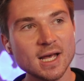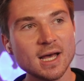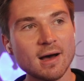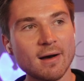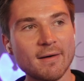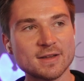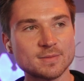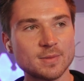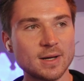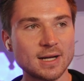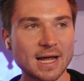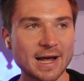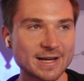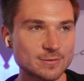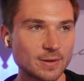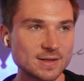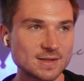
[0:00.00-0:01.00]
I've spent
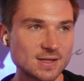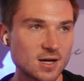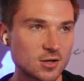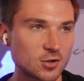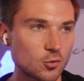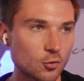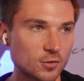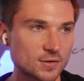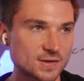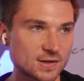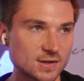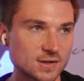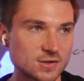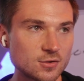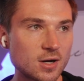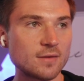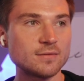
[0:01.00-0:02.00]
XYZ on
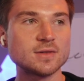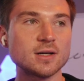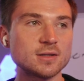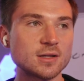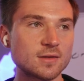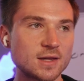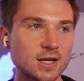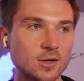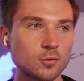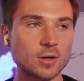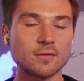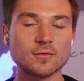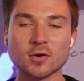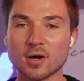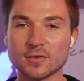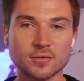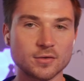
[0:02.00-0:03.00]
courses. I've done the thing where I've
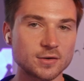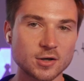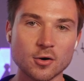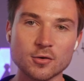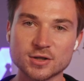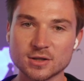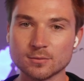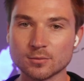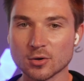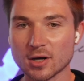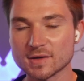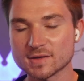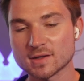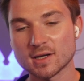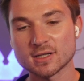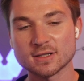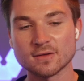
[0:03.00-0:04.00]
gone through the coaching
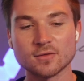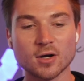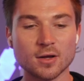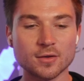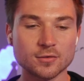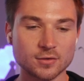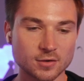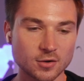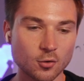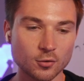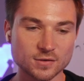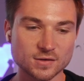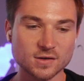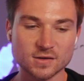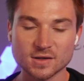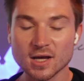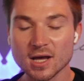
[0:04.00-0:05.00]
process. I've gone through the
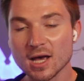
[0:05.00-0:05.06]
courses.